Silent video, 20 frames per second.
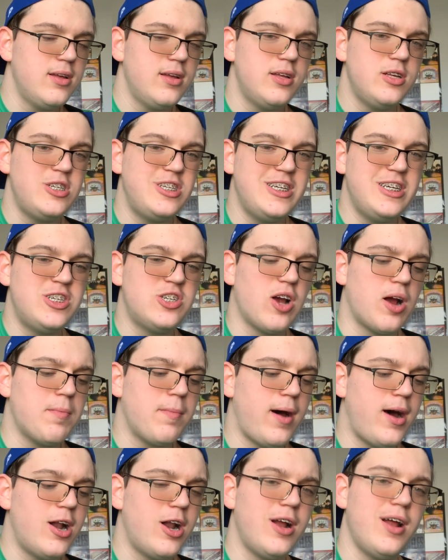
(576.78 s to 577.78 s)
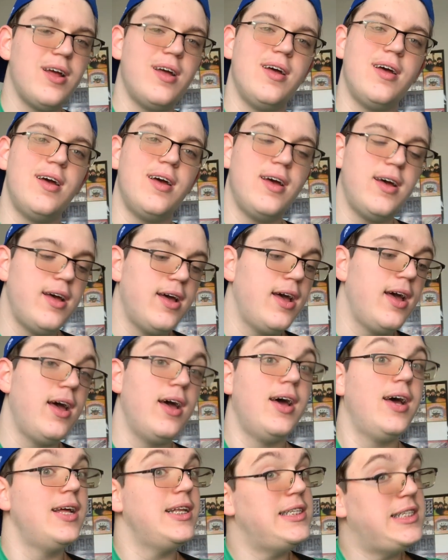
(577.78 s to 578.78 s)
C sharp minor,
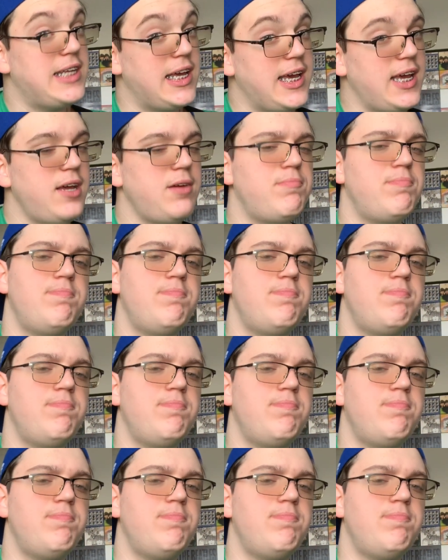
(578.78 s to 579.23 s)
D,